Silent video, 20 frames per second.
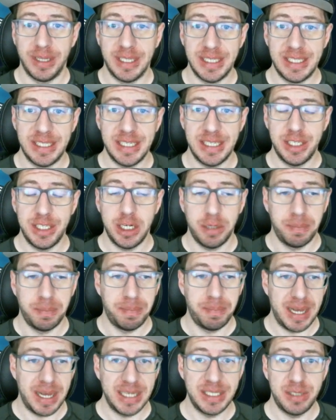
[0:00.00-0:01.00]
This is your
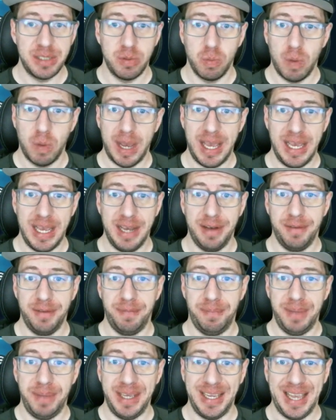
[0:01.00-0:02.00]
best way
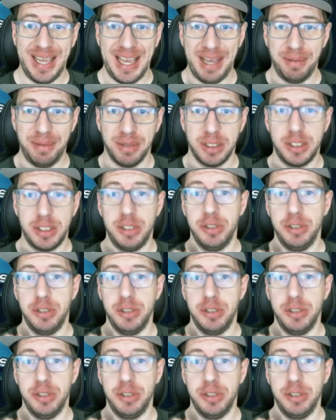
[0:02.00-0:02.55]
of being able